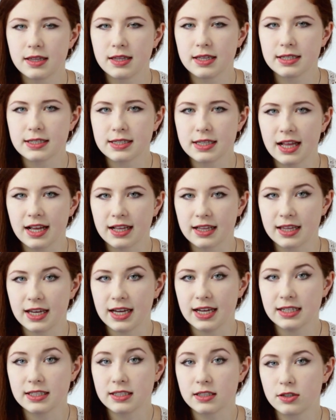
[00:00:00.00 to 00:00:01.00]
things like
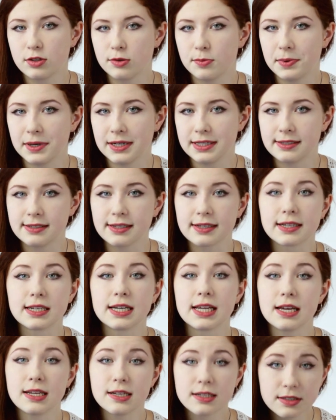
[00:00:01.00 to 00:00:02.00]
that to buy
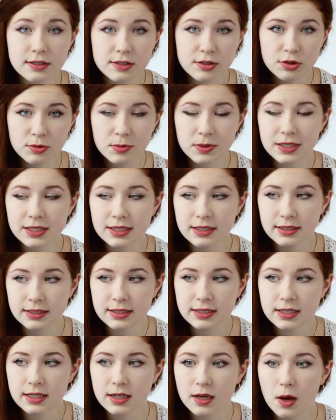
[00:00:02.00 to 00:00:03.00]
second-hand
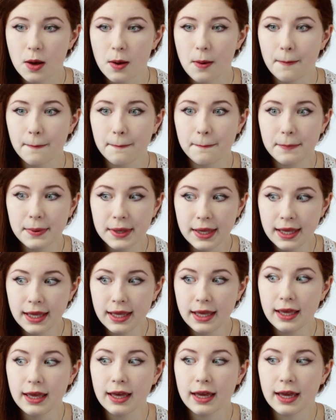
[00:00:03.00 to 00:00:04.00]
instruments,
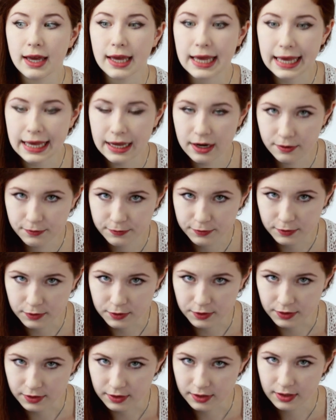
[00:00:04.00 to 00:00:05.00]
be
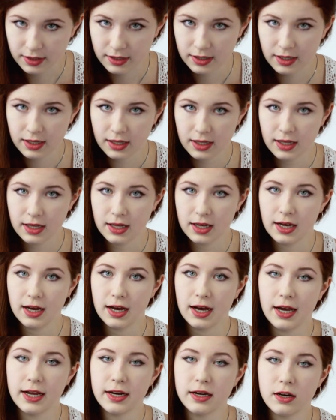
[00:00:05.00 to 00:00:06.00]
careful.
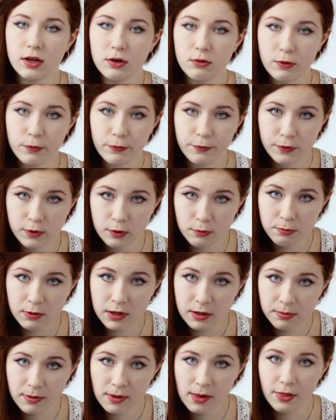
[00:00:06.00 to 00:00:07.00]
I know a few
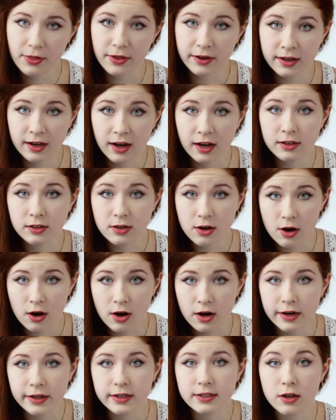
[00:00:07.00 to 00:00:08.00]
people that got
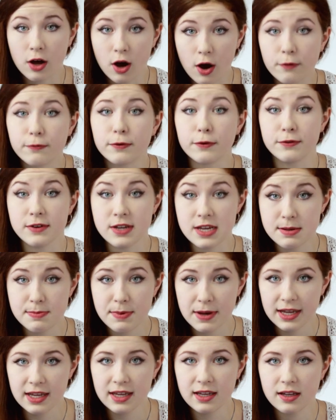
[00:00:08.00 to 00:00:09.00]
gurdies off of
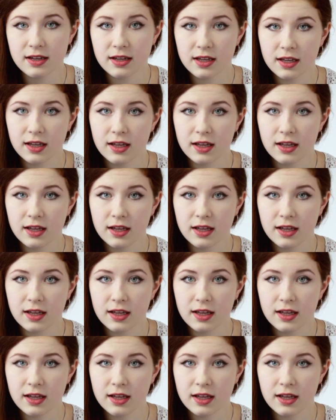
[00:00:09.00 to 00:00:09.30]
eBay